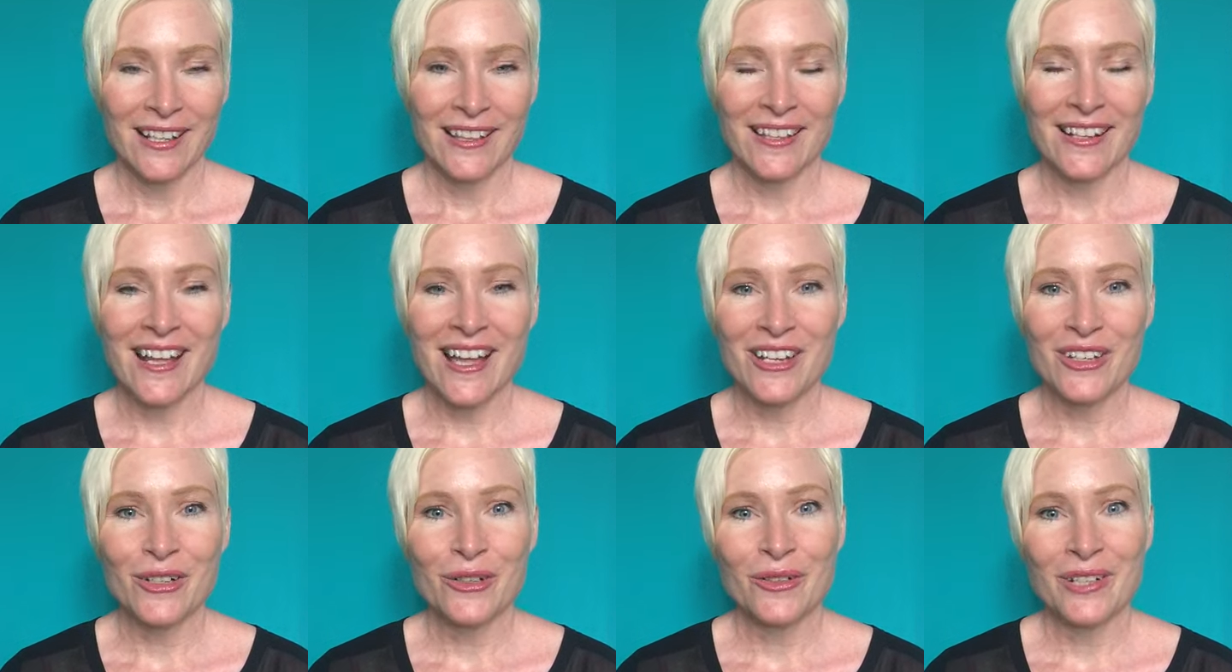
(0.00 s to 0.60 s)
that
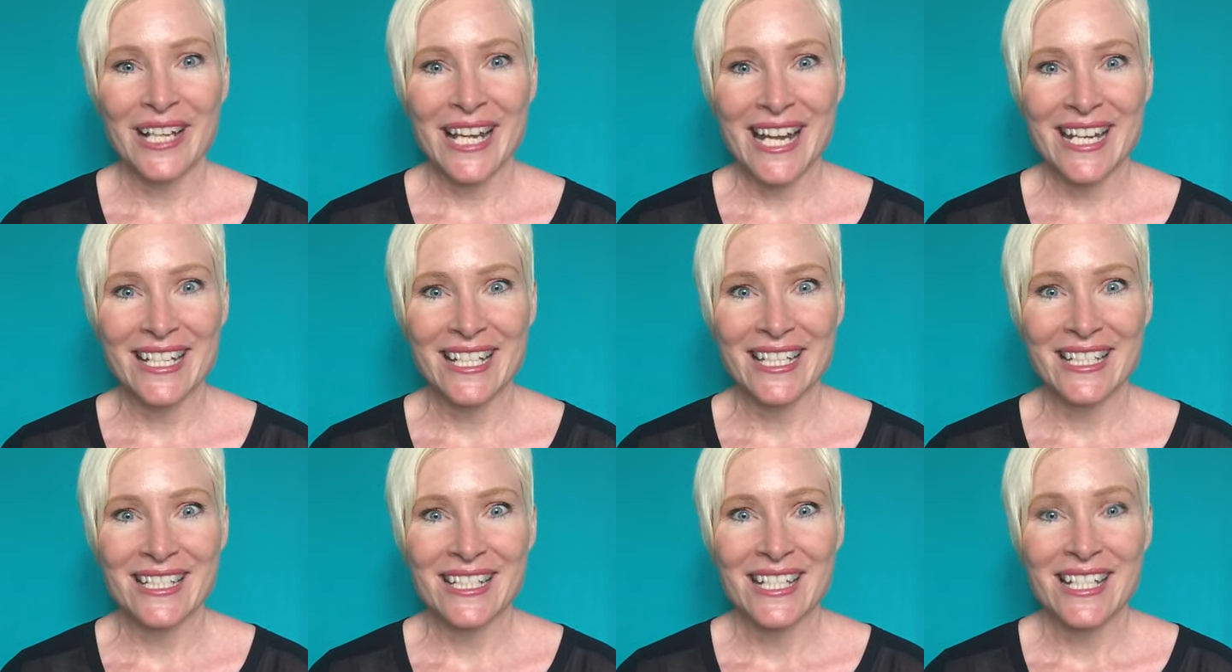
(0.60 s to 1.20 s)
I
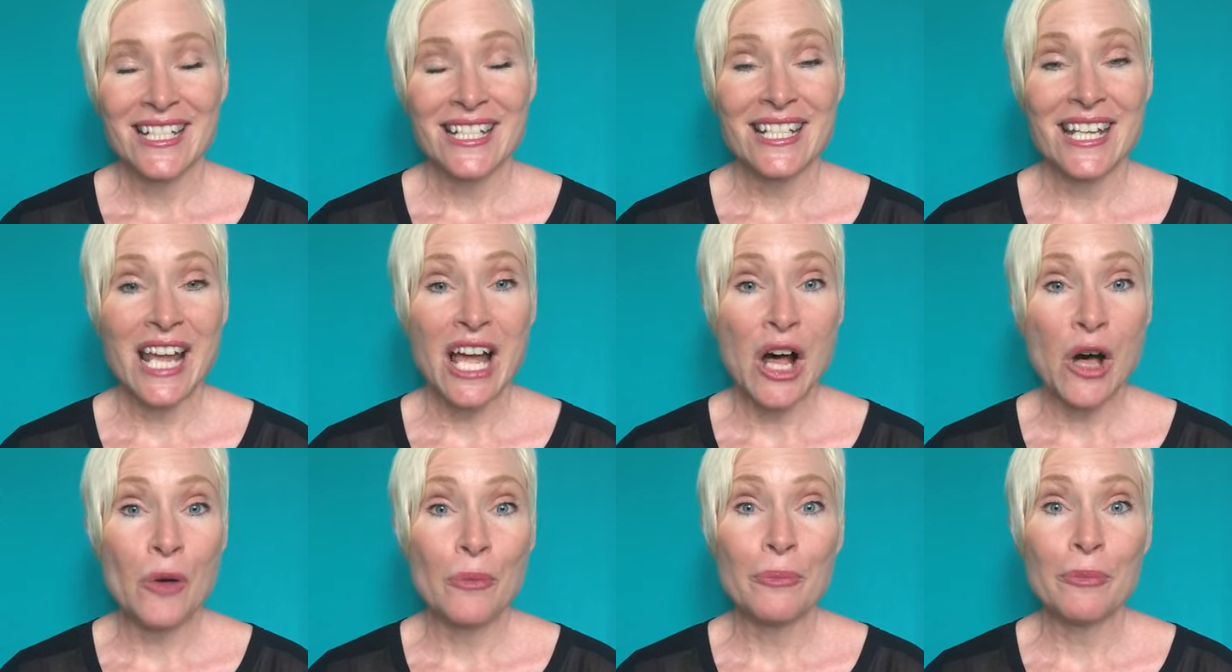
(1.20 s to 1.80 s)
created to
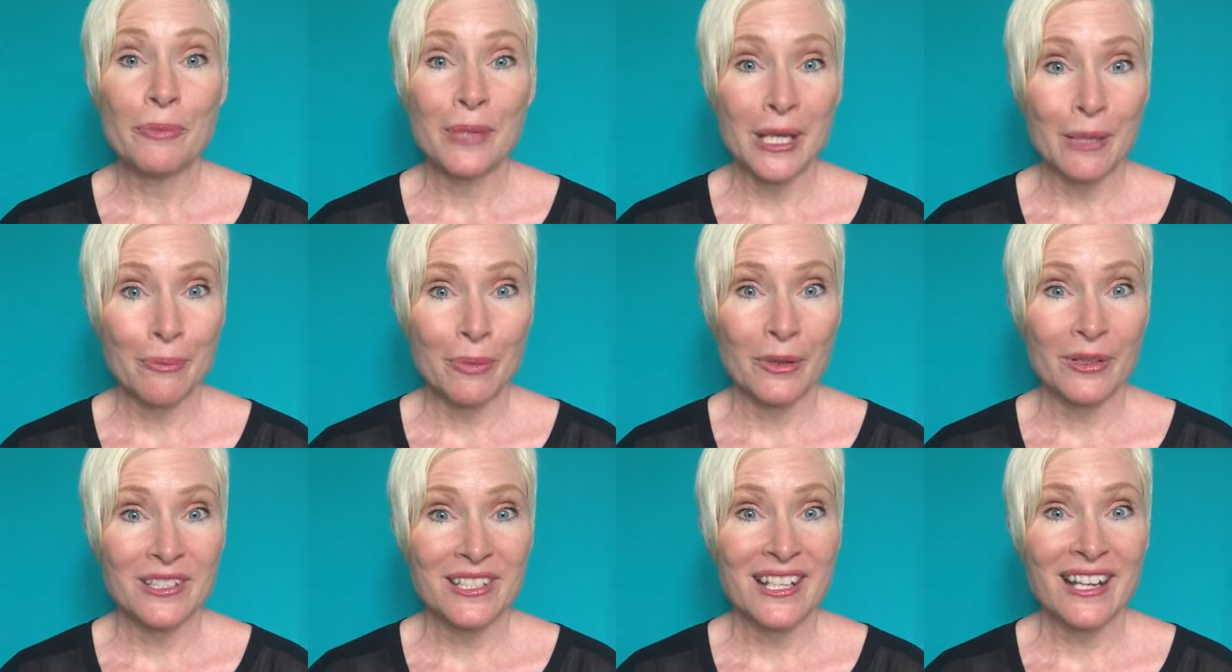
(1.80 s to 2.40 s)
help
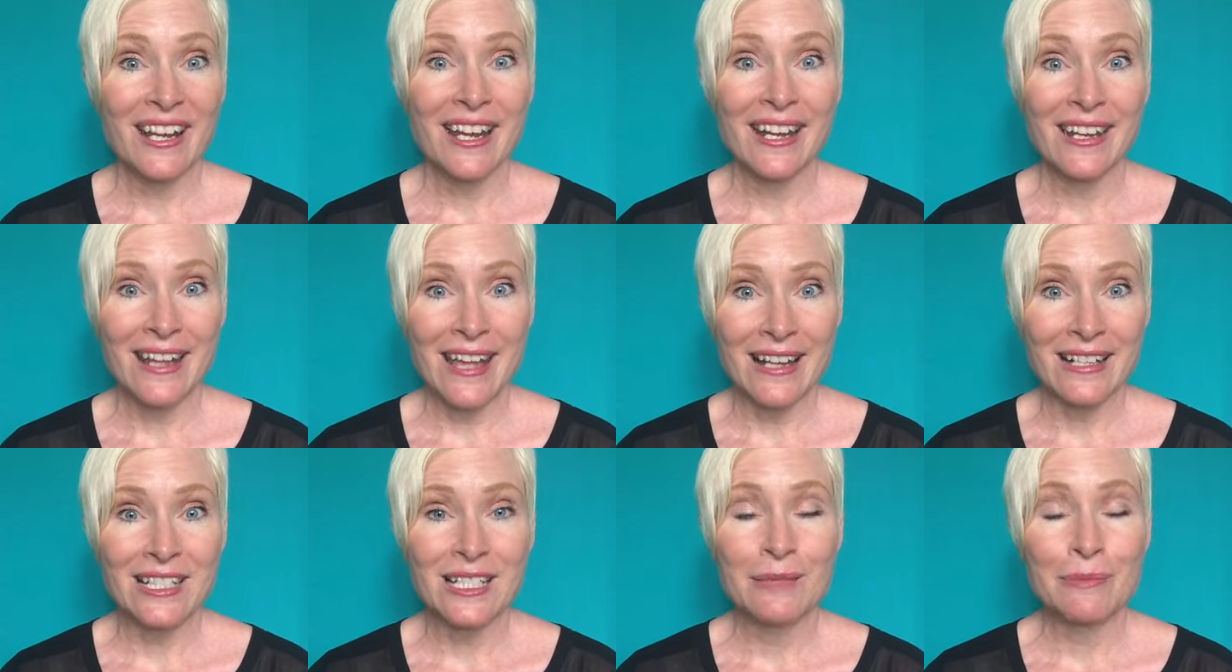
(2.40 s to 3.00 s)
people to
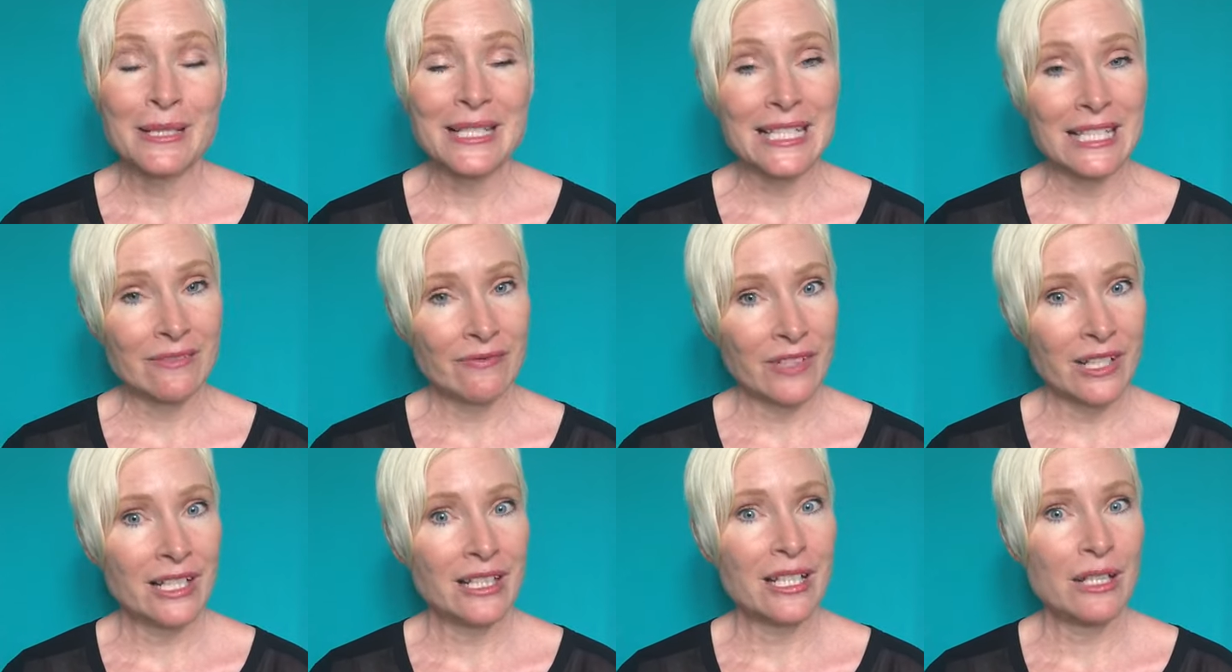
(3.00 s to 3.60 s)
connect
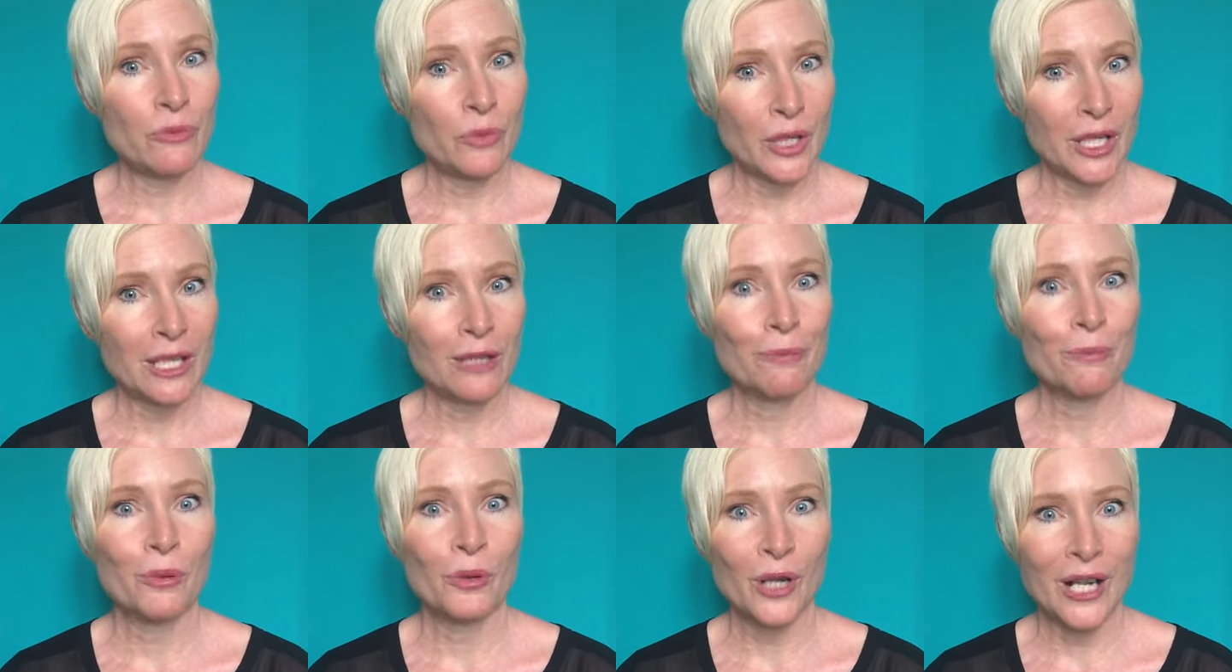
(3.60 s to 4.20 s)
specifically
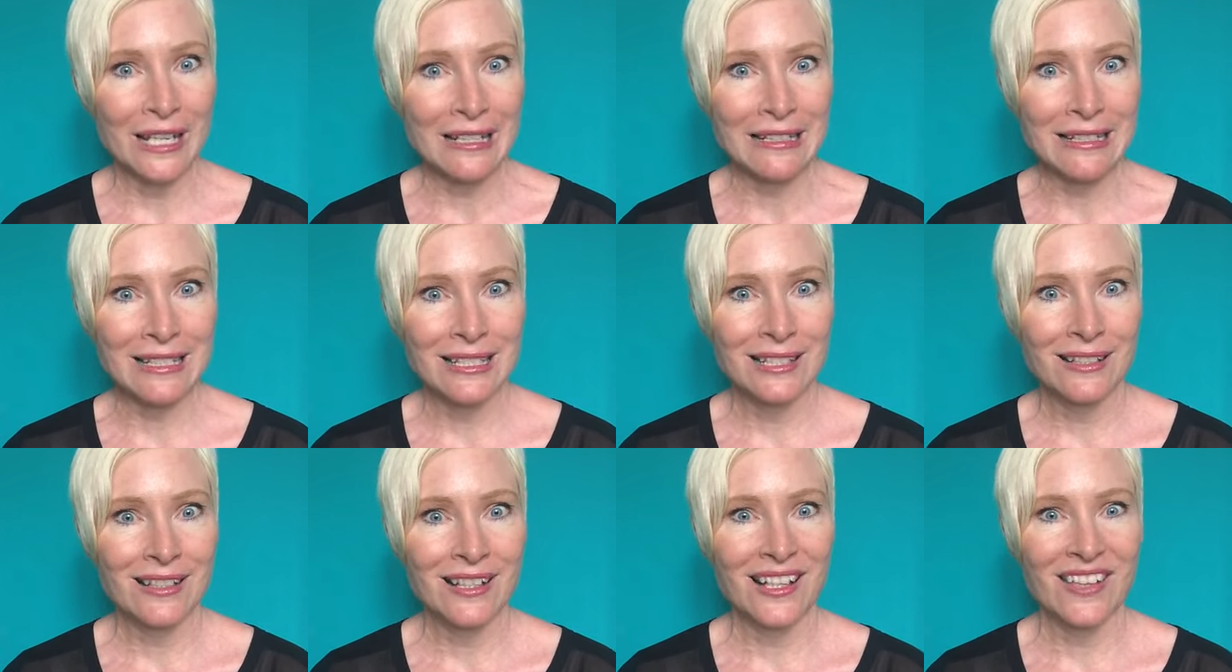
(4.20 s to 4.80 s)
with
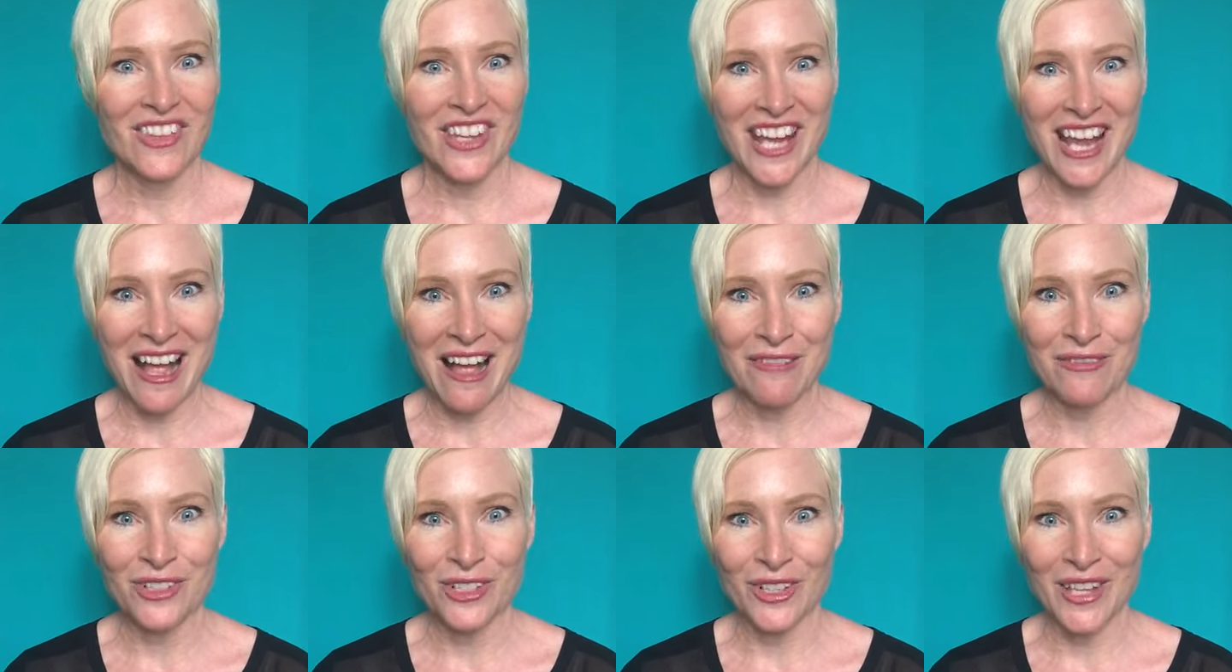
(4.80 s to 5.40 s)
Prince in the
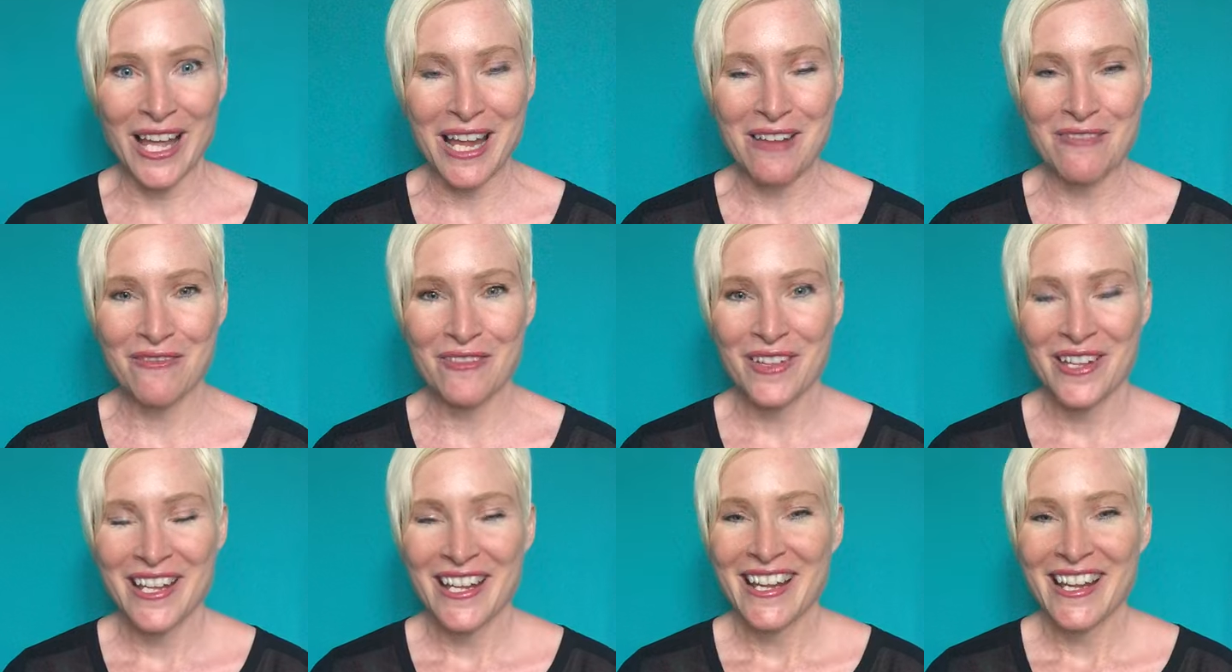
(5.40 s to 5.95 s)
afterlife.